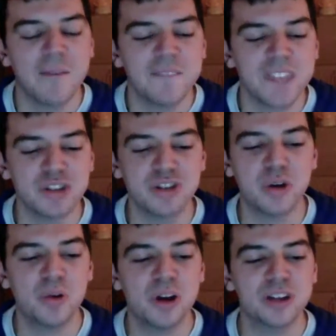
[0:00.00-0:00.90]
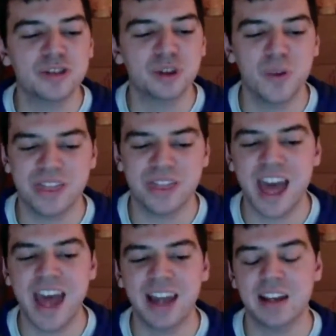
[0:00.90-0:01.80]
So with
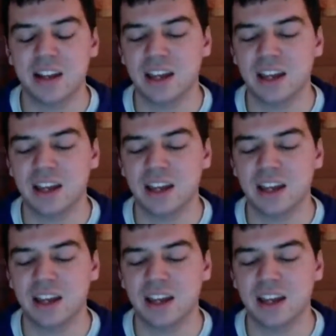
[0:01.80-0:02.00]
that, it